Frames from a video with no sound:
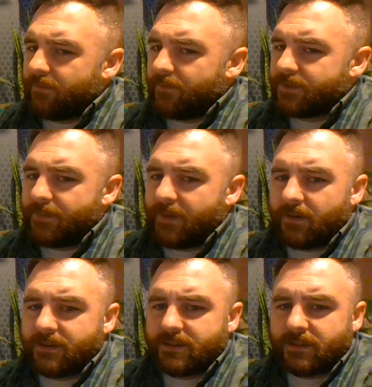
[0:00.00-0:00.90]
first
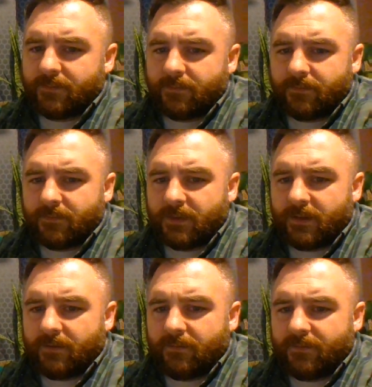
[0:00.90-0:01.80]
appearance
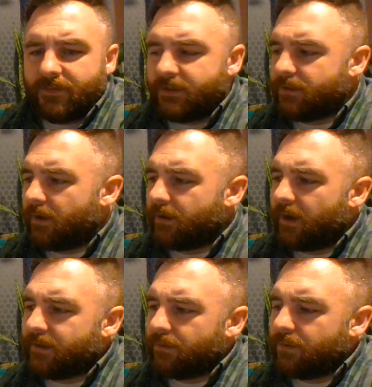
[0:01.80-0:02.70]
of the daughter.
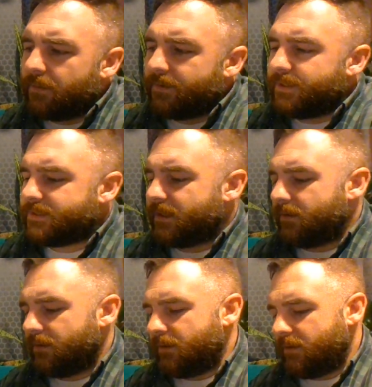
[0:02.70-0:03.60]
I don't know about the son
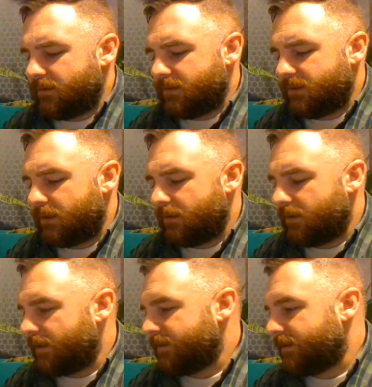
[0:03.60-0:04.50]
or
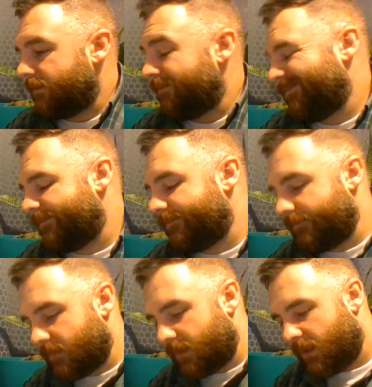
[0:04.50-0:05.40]
not. So
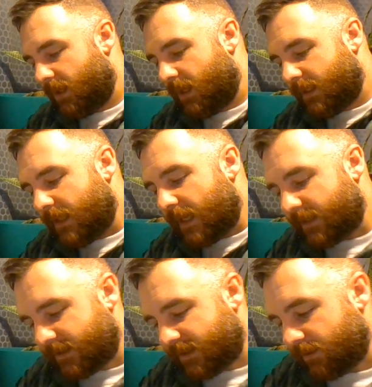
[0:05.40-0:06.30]
not
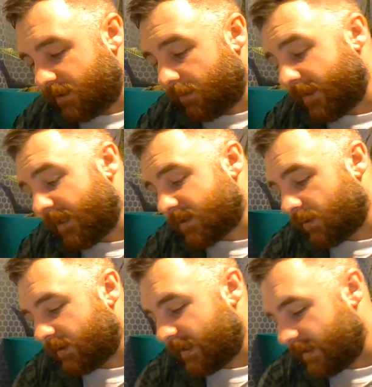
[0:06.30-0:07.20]
that it's a huge deal, but it's
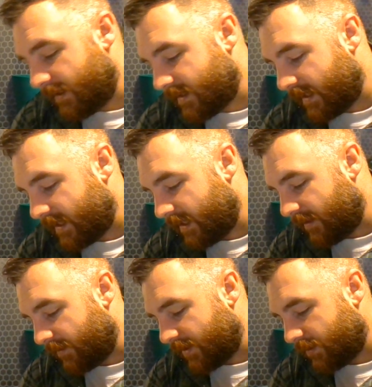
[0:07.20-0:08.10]
cool to get
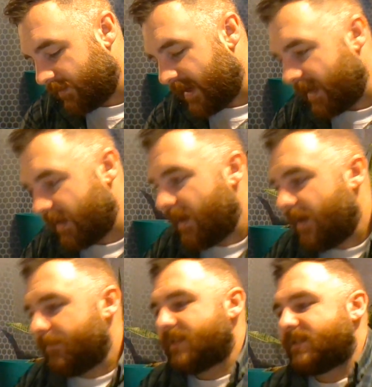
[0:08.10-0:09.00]
another issue of that.
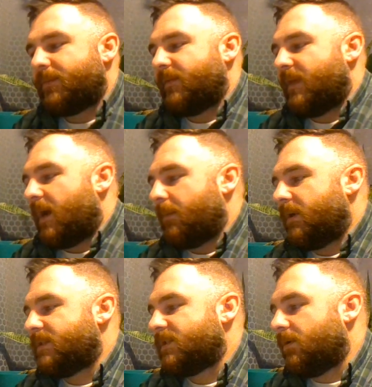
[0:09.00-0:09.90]
That's something that I'm going
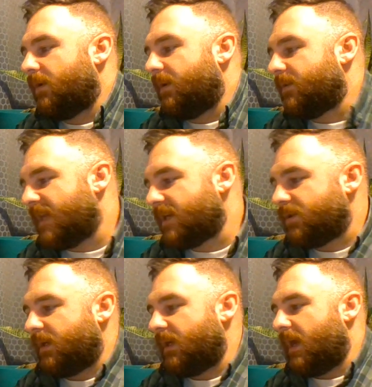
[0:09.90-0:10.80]
to slowly, there's
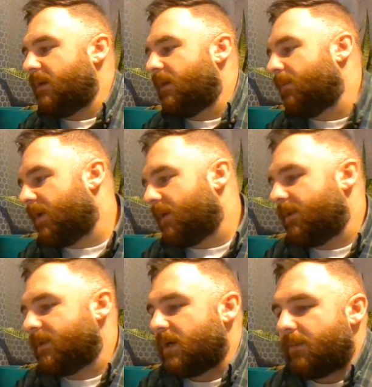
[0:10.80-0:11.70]
actually another book I'm
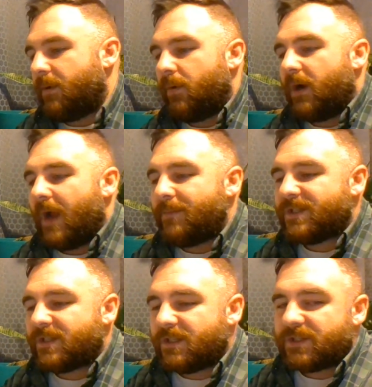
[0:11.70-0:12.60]
going to talk about where I'm
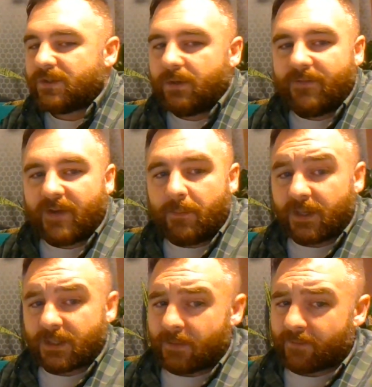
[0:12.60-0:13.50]
just going to slowly, if I can
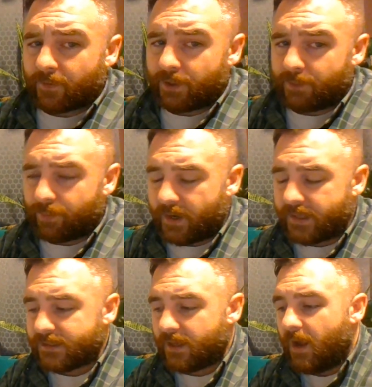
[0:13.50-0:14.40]
pick them up for a good
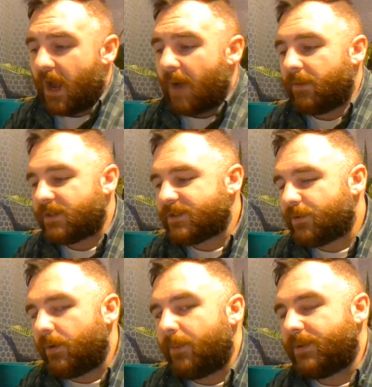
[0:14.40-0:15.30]
price, I'm going to
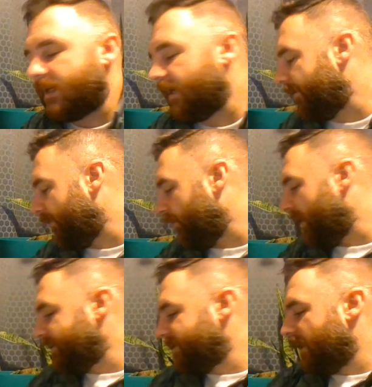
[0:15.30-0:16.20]
slowly put together the
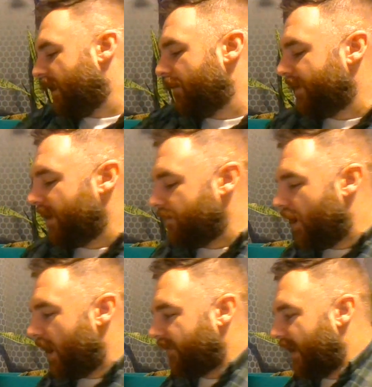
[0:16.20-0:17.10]
runs, but I'm
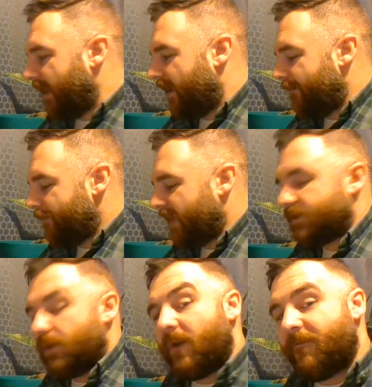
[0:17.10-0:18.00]
not like,
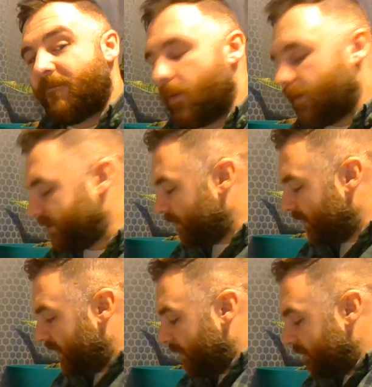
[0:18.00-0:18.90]
it's not a focus
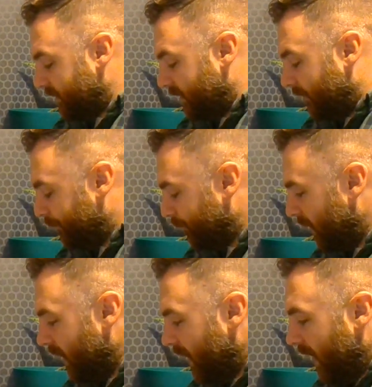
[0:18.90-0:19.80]
right now. So
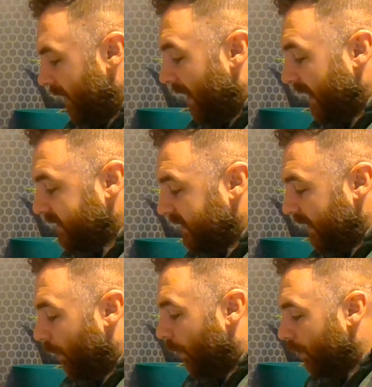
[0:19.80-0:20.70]

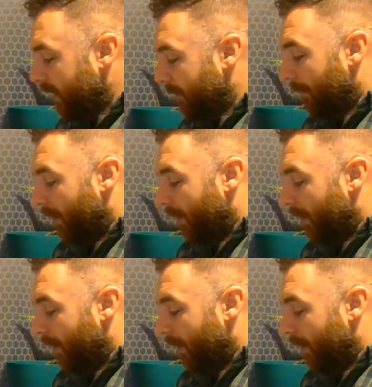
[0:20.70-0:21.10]
the only